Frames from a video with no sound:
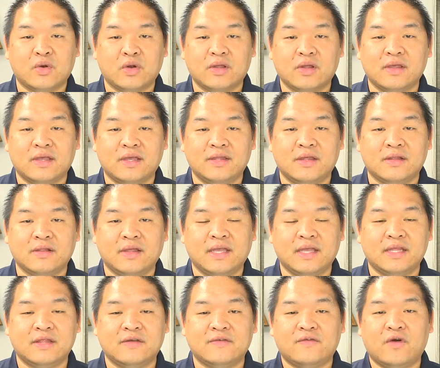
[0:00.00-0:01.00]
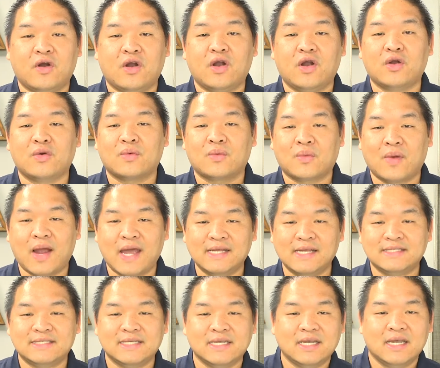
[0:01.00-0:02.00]
or click in the link in the far
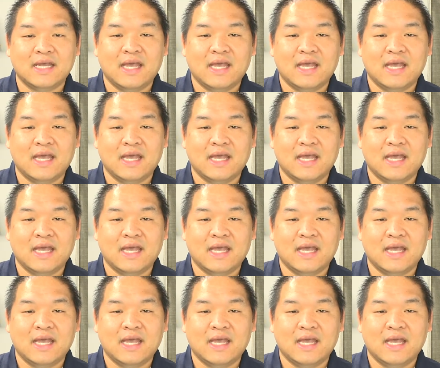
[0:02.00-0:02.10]
right.